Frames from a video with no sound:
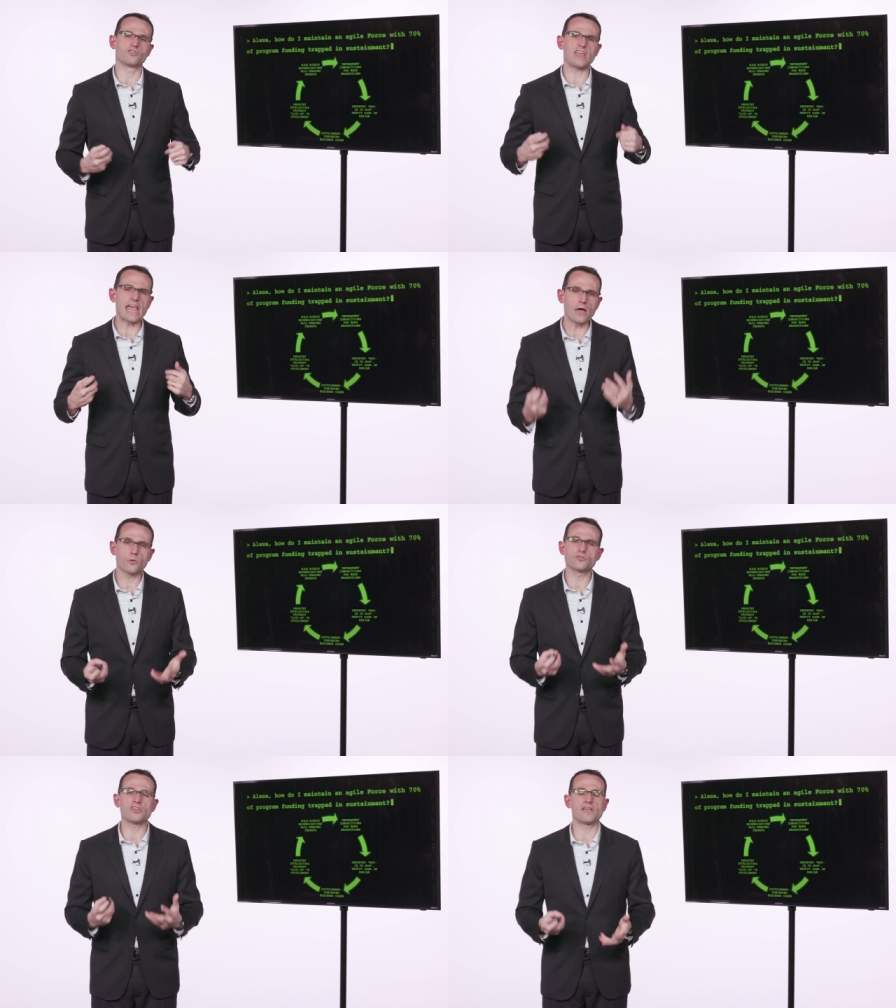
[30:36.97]

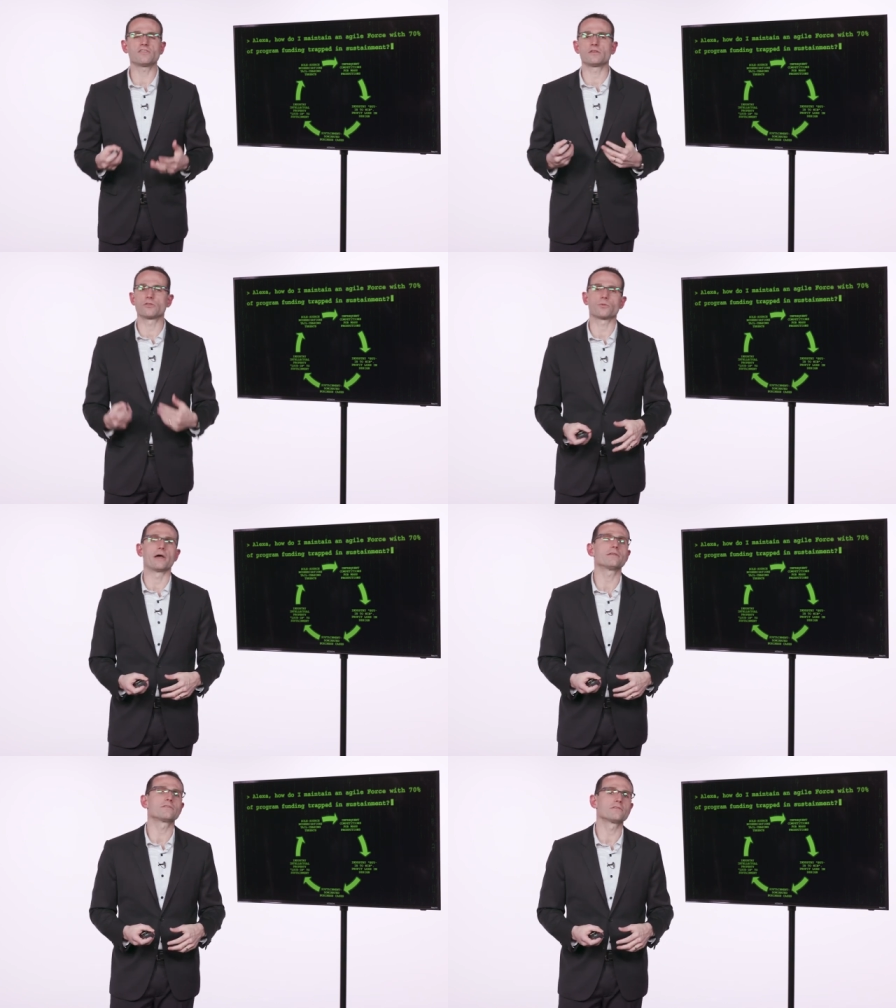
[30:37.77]
tail chasing
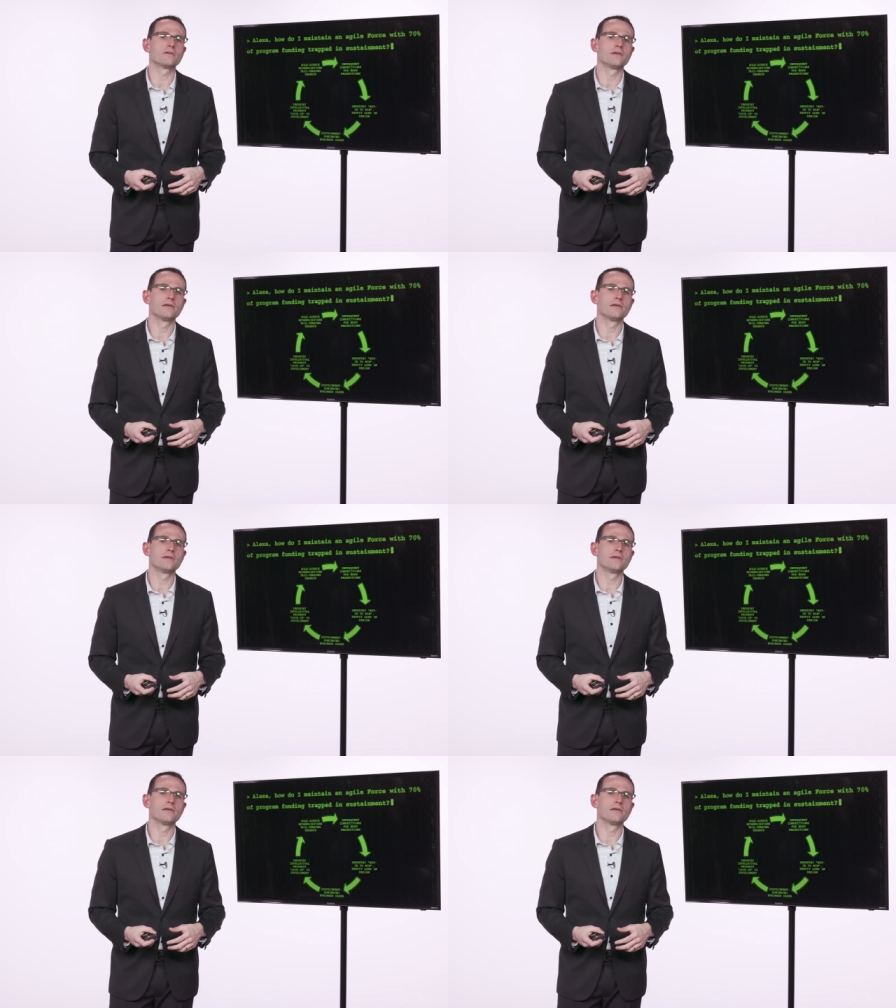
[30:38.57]
threats,